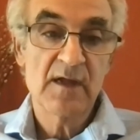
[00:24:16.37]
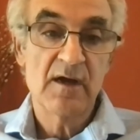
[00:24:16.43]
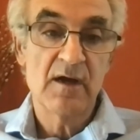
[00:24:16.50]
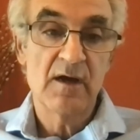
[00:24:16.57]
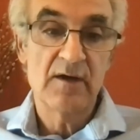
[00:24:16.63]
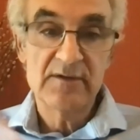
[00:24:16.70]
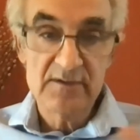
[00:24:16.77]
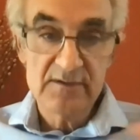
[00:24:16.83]

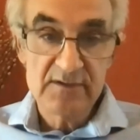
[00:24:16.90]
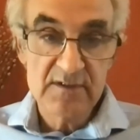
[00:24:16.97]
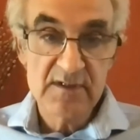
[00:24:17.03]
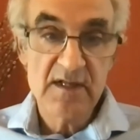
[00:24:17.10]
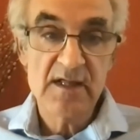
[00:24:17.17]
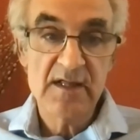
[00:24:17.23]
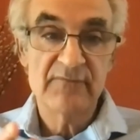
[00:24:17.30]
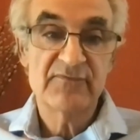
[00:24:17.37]
uh,
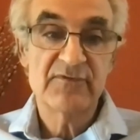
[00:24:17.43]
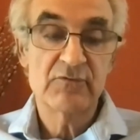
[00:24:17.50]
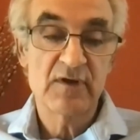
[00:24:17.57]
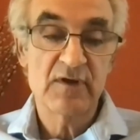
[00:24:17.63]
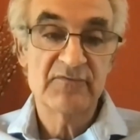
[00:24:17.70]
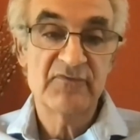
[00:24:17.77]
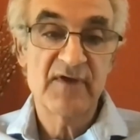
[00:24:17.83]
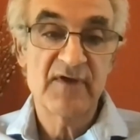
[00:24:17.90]
if the
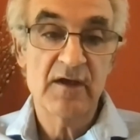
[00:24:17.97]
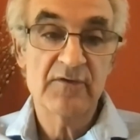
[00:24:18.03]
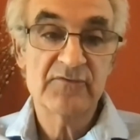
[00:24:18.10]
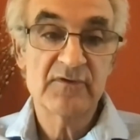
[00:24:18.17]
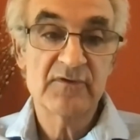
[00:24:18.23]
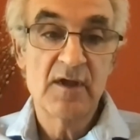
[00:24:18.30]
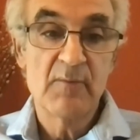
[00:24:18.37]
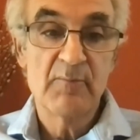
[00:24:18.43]
grid
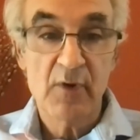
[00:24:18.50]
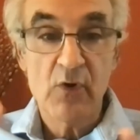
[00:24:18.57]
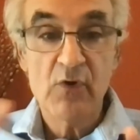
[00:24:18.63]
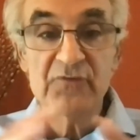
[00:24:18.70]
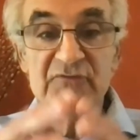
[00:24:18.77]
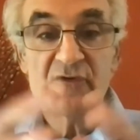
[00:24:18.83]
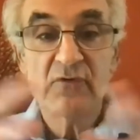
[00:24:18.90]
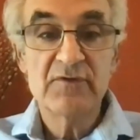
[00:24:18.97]
fails, but
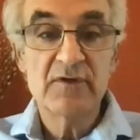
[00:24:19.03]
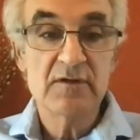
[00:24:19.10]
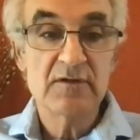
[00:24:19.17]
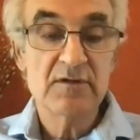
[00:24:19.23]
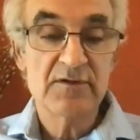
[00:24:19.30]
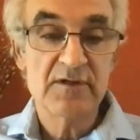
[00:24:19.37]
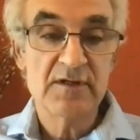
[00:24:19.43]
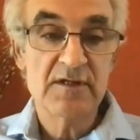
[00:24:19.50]
also the,
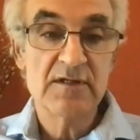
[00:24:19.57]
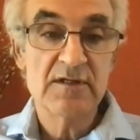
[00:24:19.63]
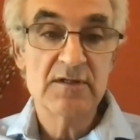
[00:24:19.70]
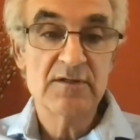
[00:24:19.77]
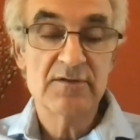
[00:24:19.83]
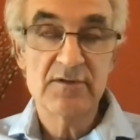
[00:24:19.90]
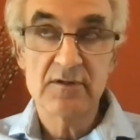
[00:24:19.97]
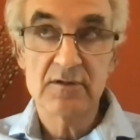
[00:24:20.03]
the,
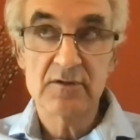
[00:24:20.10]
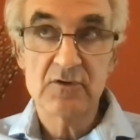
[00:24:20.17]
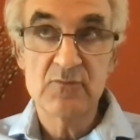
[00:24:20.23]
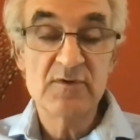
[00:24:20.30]
the,